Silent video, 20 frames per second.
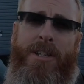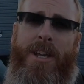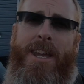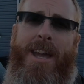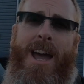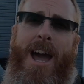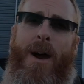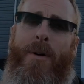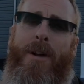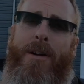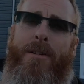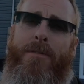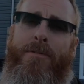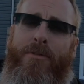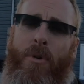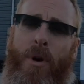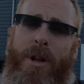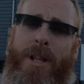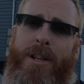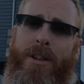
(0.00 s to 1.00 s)
tell you how I
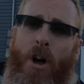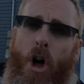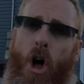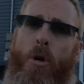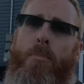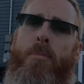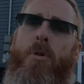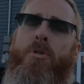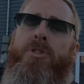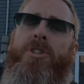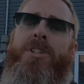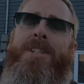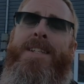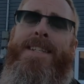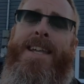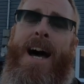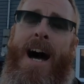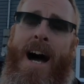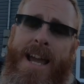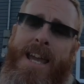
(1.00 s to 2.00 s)
avoided almost
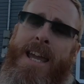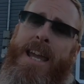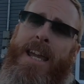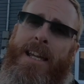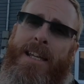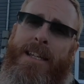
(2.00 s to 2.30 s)
dying.